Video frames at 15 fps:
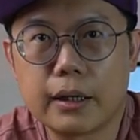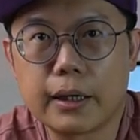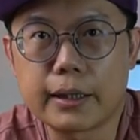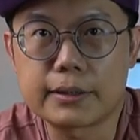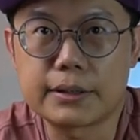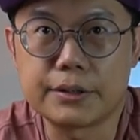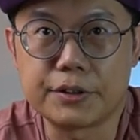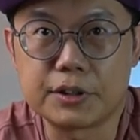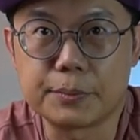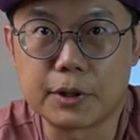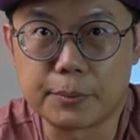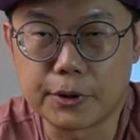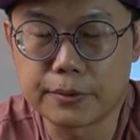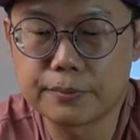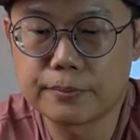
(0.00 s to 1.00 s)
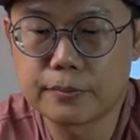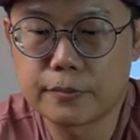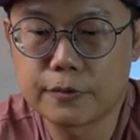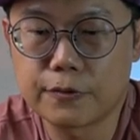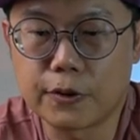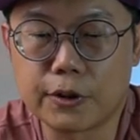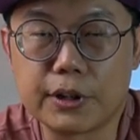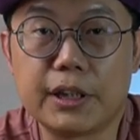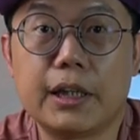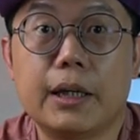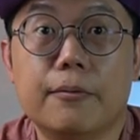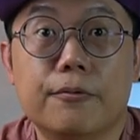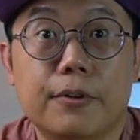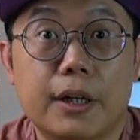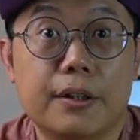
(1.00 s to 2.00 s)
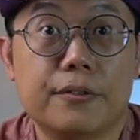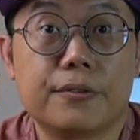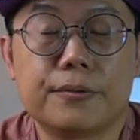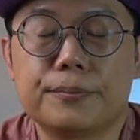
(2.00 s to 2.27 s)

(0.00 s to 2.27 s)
X series motherboard for the AM5.